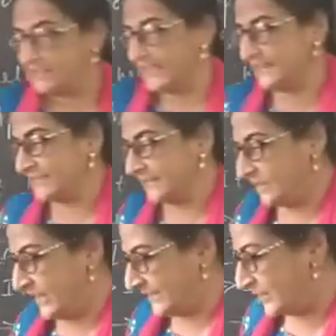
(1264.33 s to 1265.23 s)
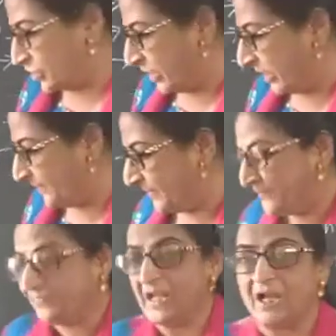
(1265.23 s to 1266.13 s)
S
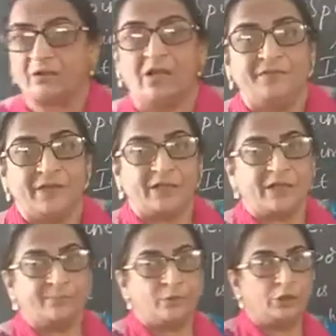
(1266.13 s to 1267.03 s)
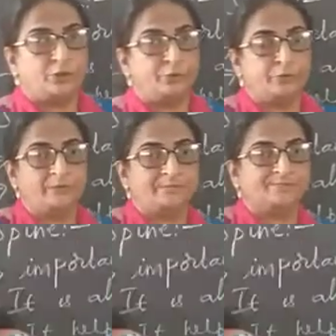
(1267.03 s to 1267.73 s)
shape. Now we are able to.